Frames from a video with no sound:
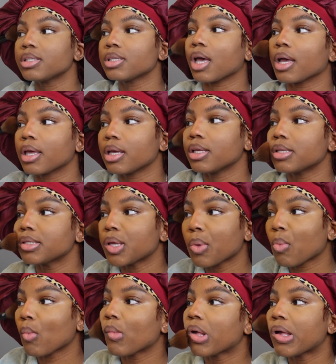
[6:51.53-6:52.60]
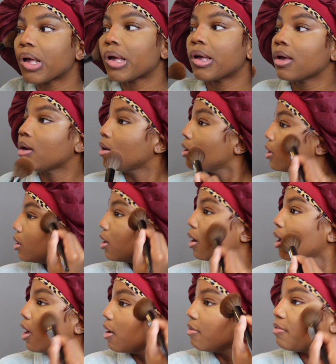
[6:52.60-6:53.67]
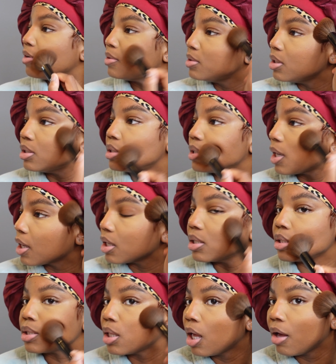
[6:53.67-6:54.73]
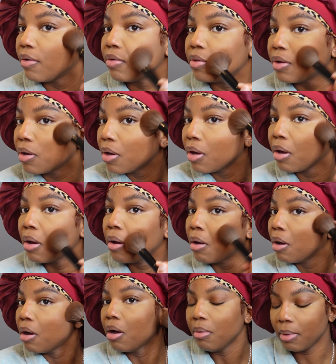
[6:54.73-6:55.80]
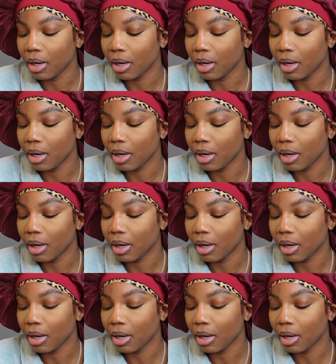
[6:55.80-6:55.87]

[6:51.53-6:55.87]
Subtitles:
seconds. Y'all have 15 seconds left. Oh my